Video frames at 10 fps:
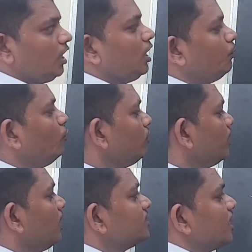Above
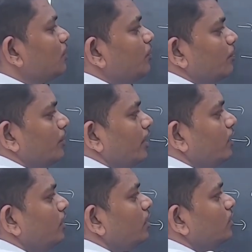the cell
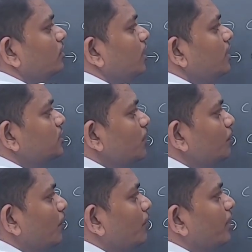membrane, there is a
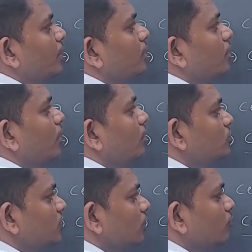membrane
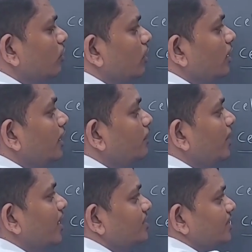called cell wall in
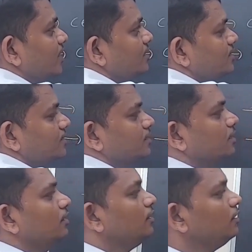plant cells.
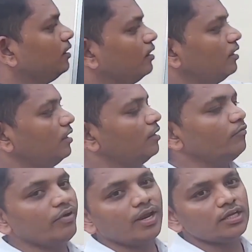
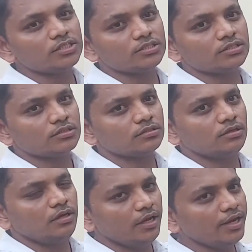Whereas
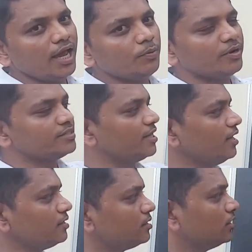in animal
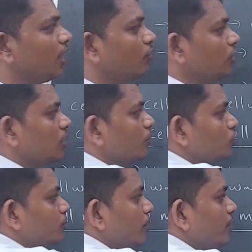cells, the
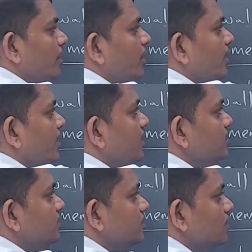outermost membrane
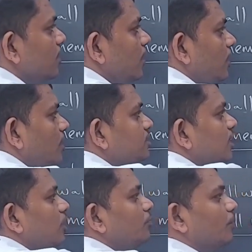is a
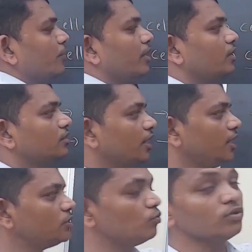cell membrane.
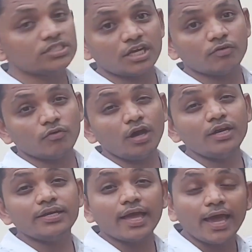There is no cell
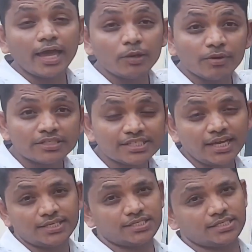wall in animal
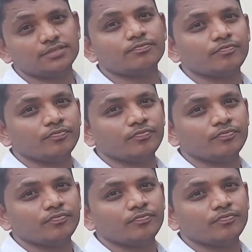cells.